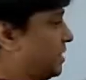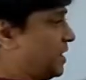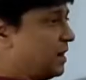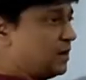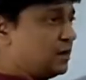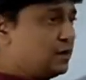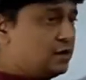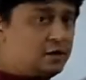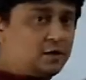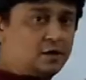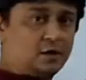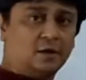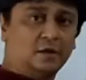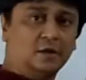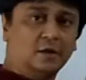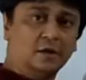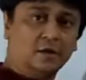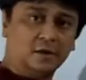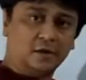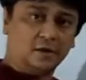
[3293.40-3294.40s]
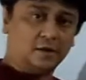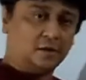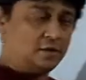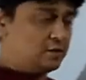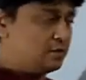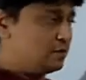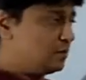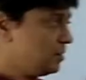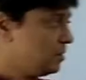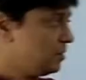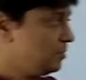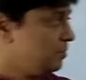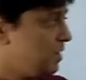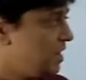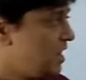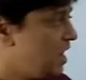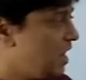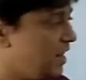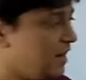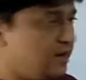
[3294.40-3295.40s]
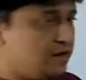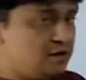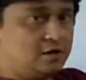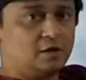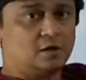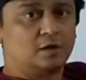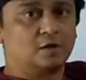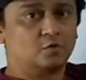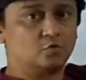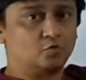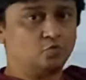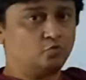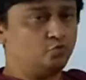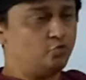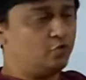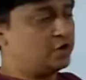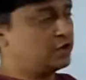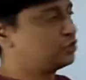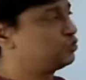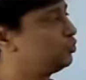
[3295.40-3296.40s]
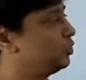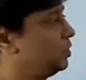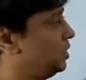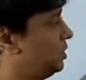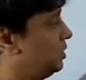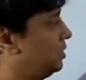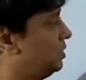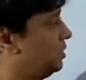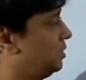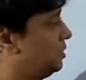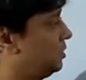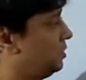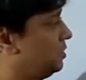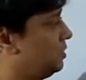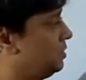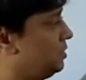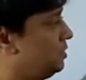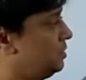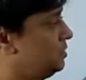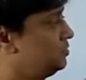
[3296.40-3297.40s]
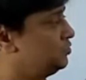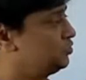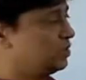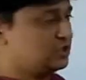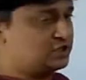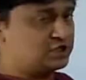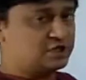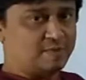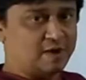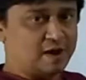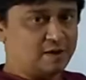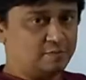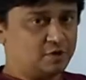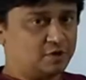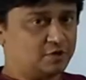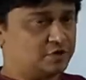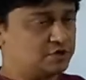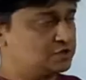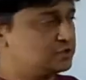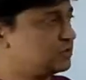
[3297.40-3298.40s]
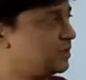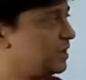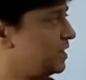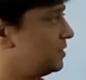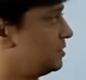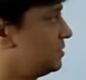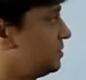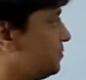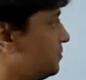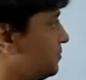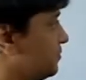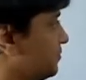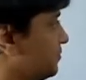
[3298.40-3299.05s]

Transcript: real, behind virtual. Just remember this thing.